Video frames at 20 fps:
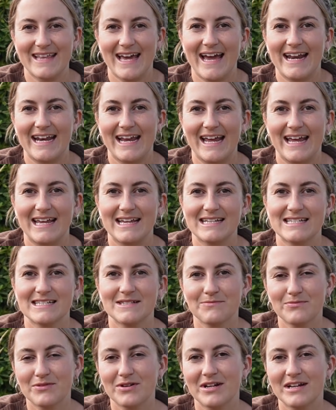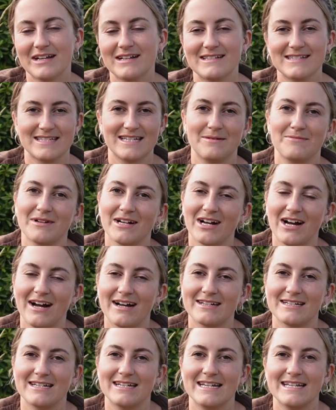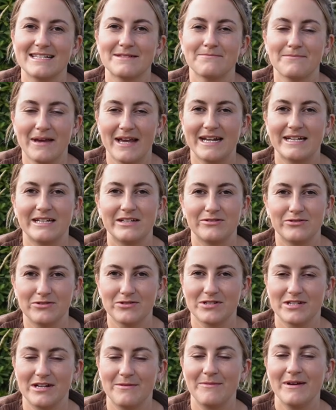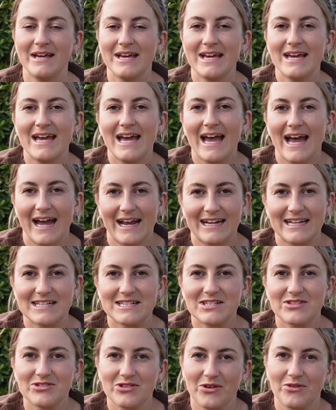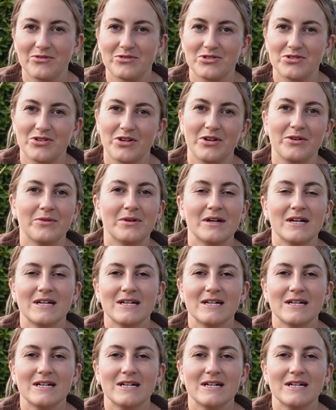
that a spring and summer garden is made in autumn, and it's so true.